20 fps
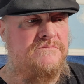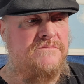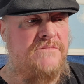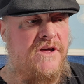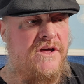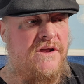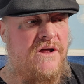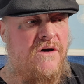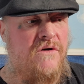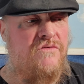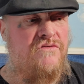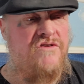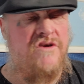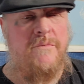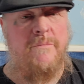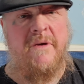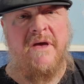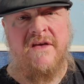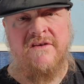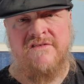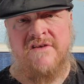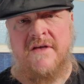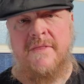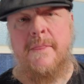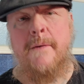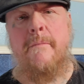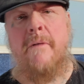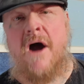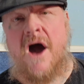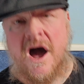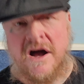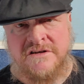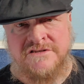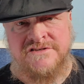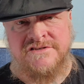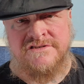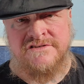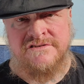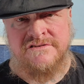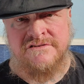You know, she pees in the box,